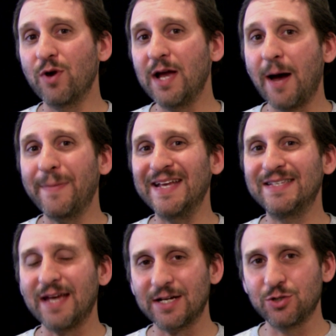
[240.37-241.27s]
bring up
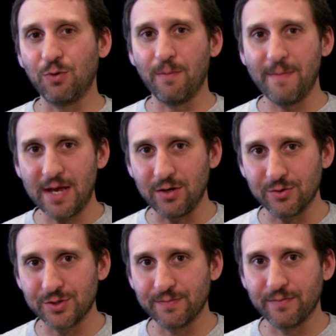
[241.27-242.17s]
contextual
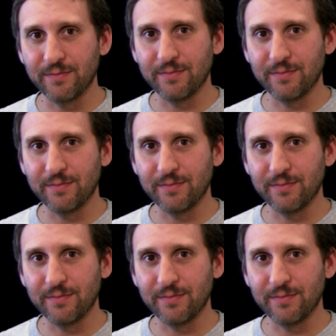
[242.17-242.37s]
menus.